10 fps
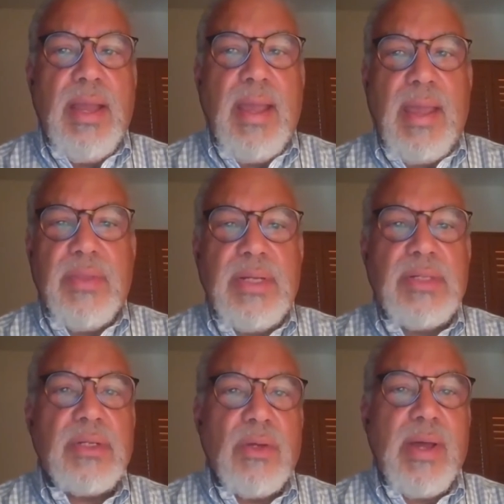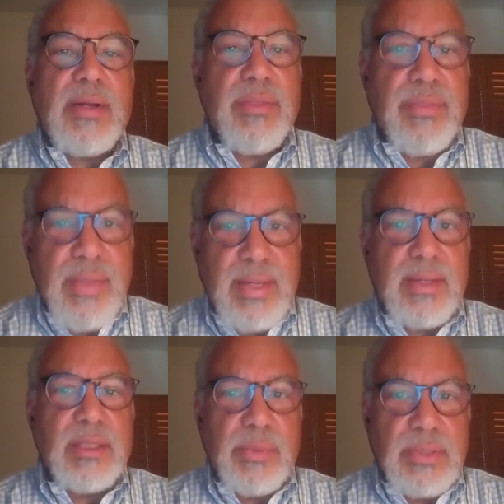And they need to know how to think
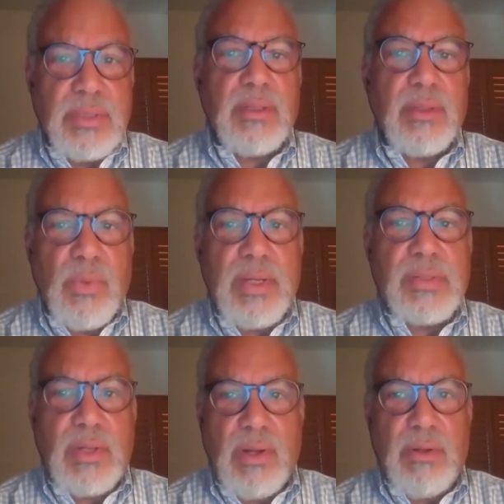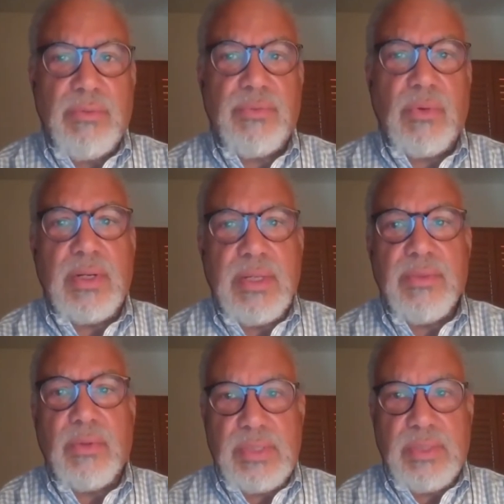in the particular ways called for in
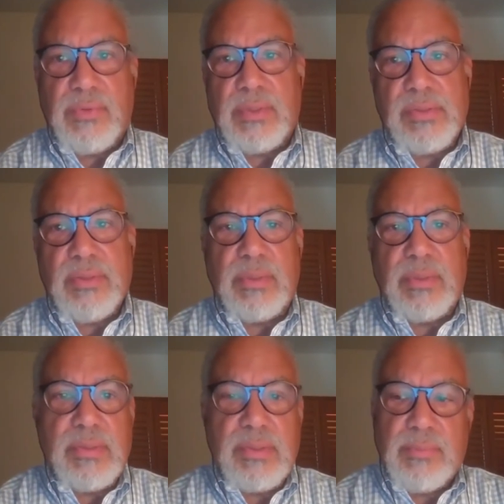those different disciplines.